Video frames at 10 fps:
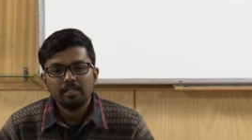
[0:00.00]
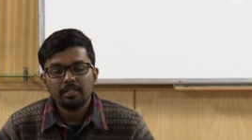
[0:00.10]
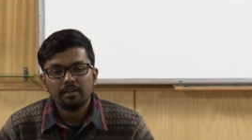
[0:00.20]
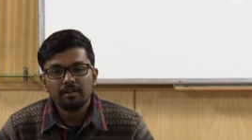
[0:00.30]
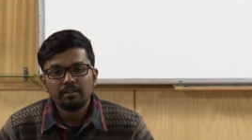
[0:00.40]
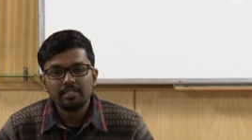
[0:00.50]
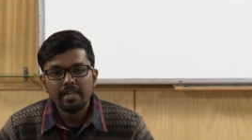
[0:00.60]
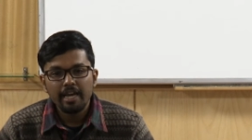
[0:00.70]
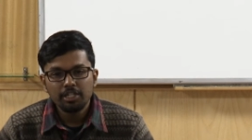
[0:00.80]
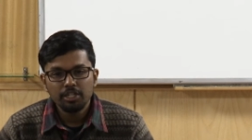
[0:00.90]
the
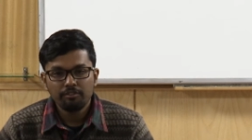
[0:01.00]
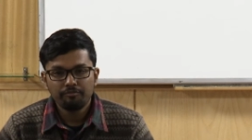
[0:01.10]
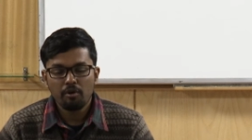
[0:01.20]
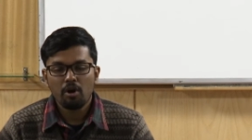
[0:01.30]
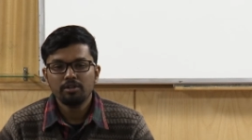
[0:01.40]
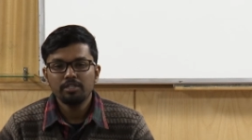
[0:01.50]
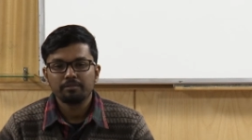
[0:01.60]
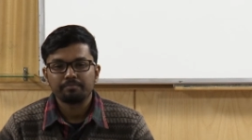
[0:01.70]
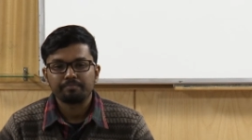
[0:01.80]
selection of font